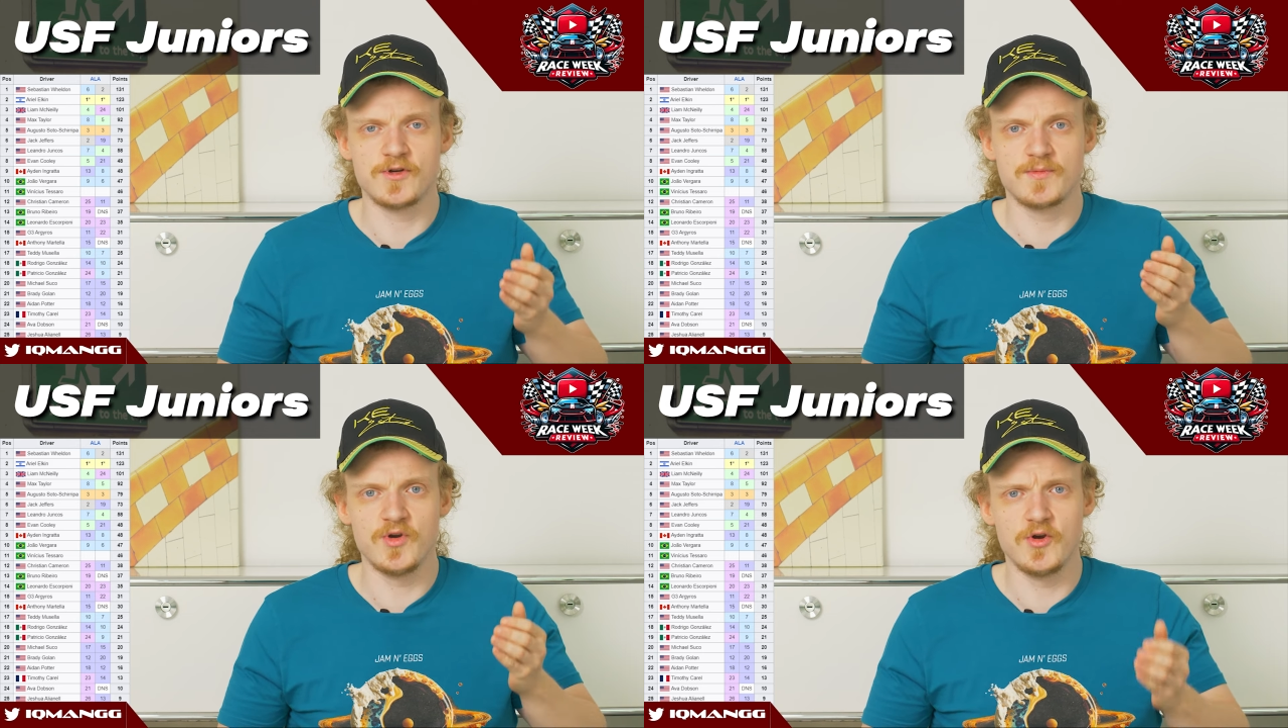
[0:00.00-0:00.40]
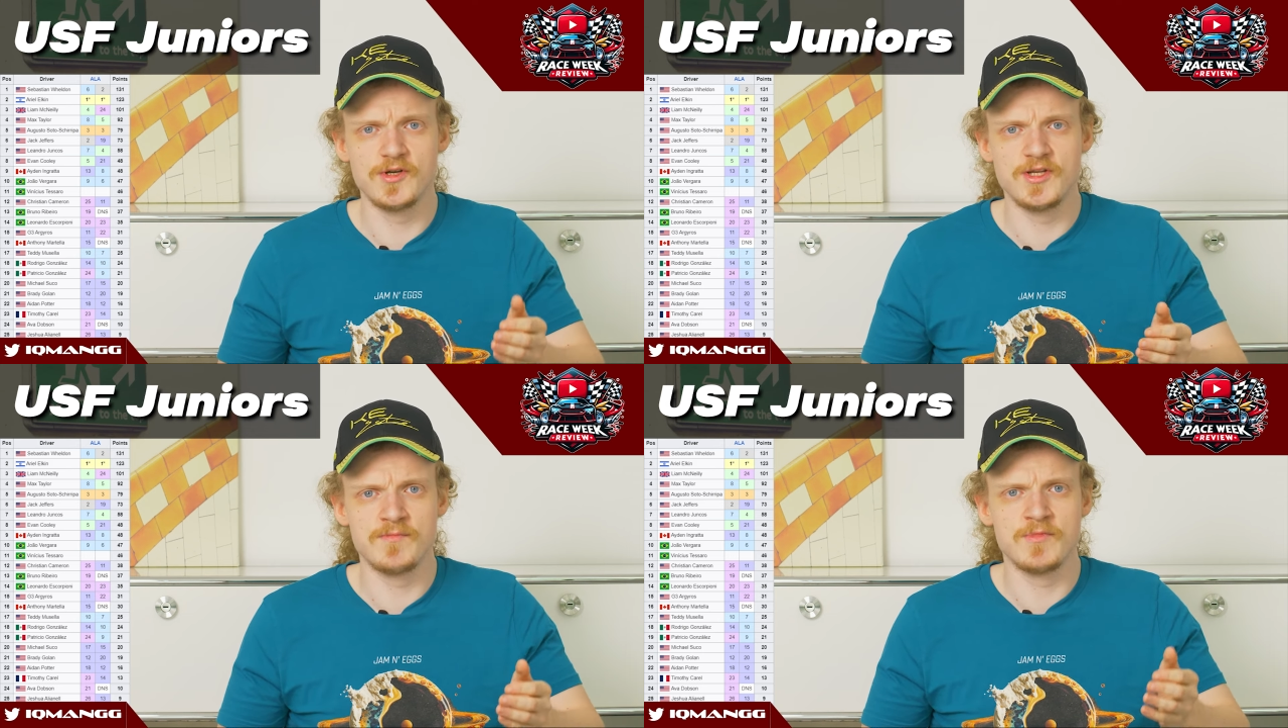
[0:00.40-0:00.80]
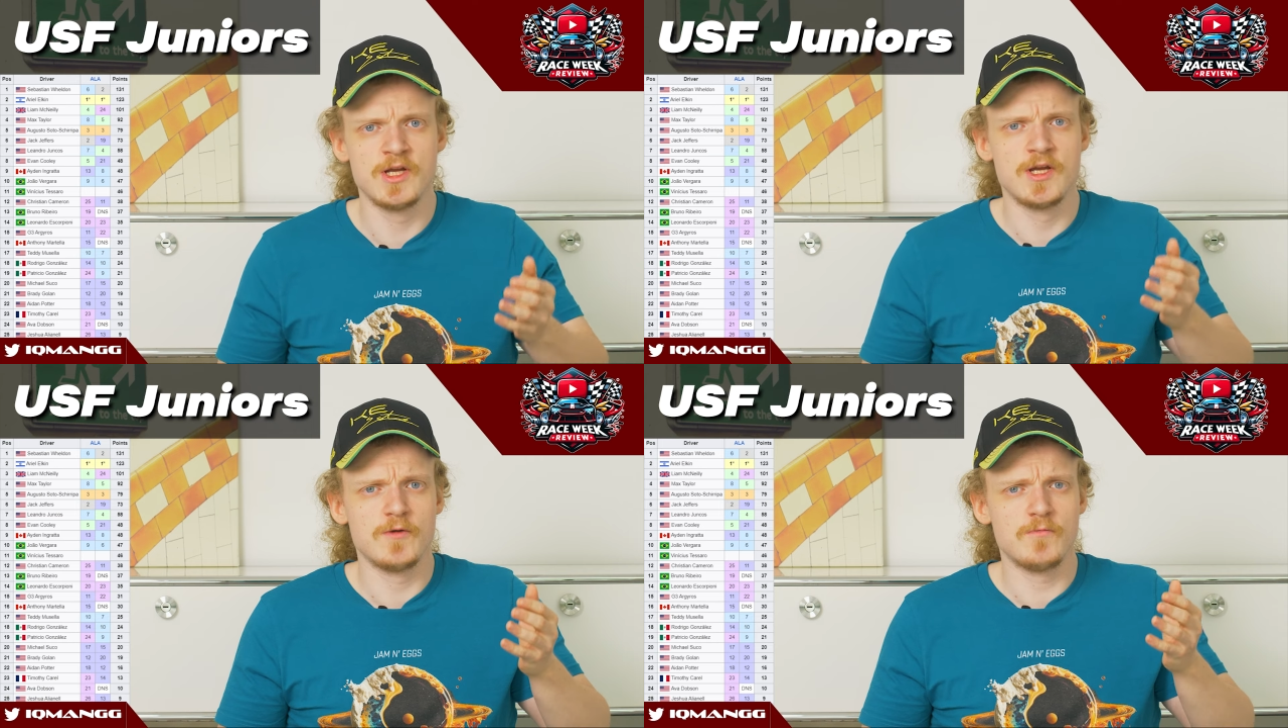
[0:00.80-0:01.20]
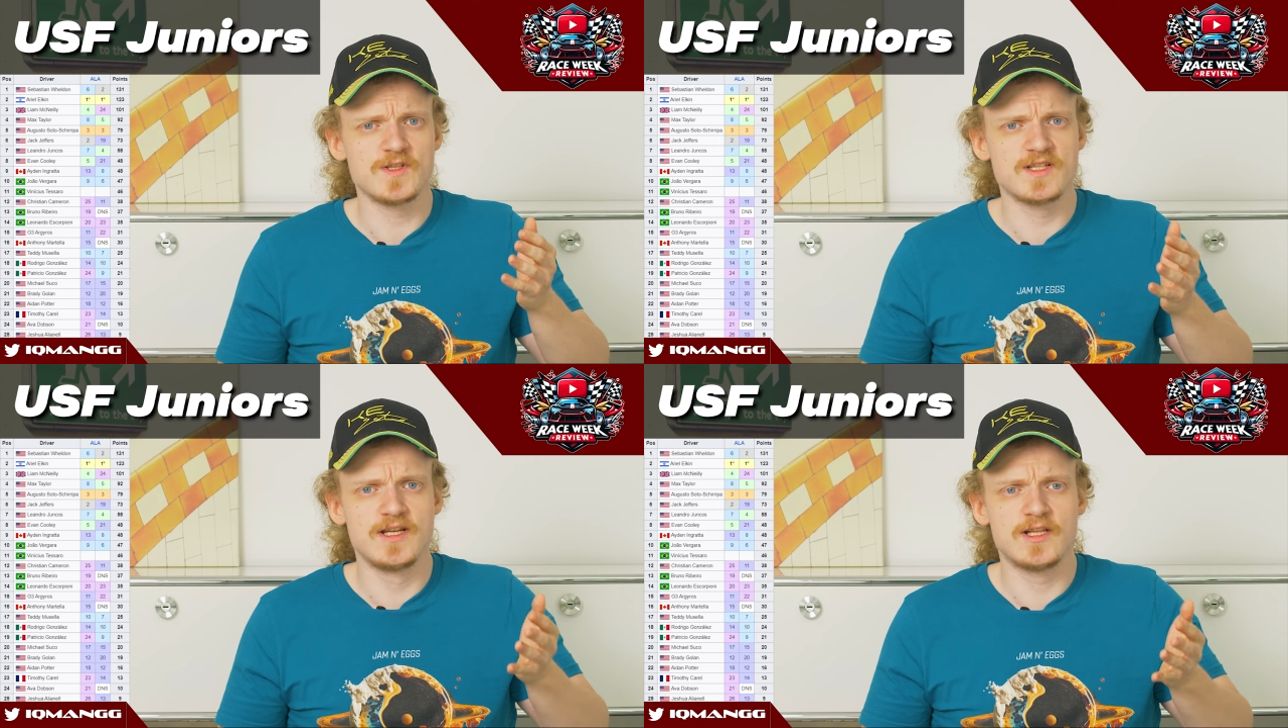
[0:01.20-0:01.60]
got a podium,
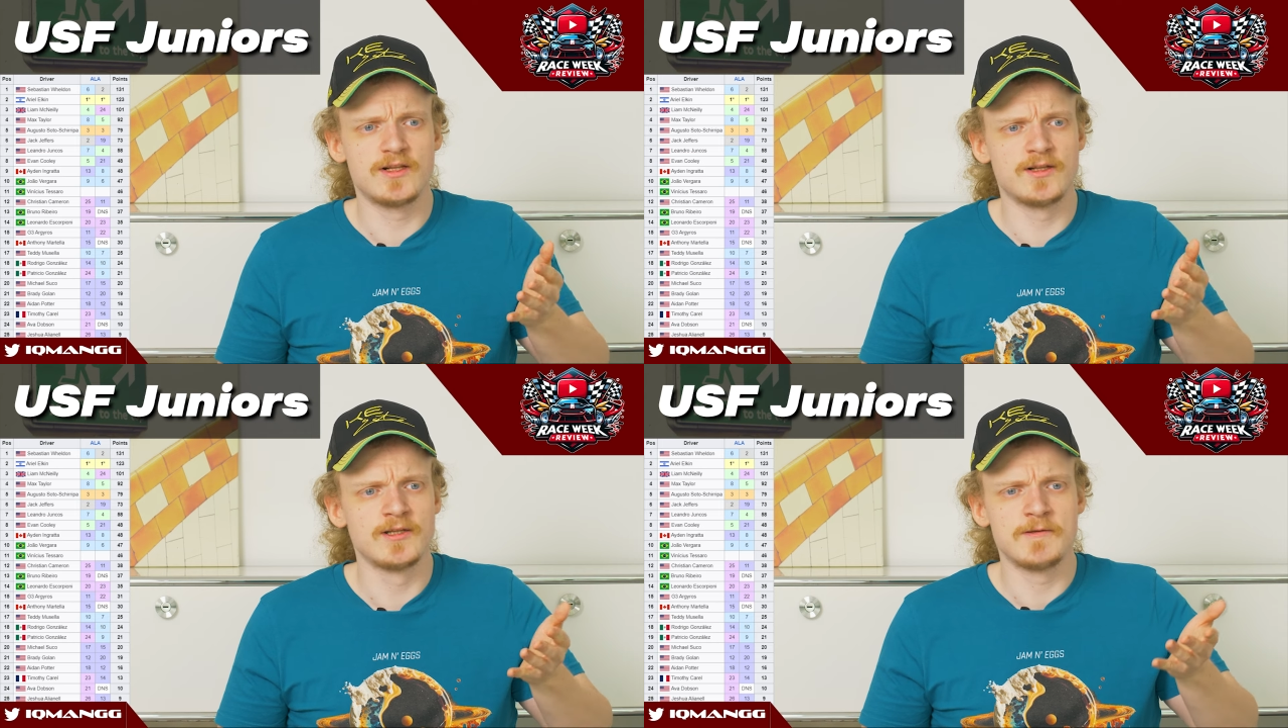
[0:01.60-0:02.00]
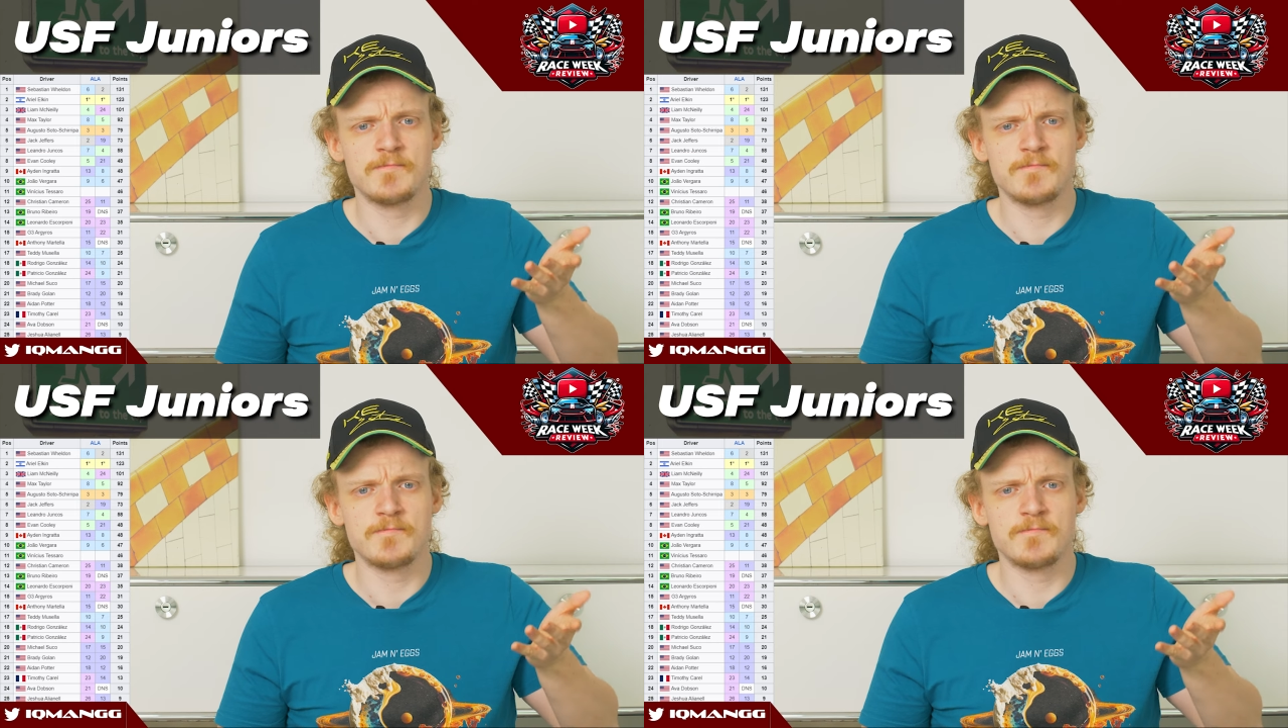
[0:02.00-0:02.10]
was a little,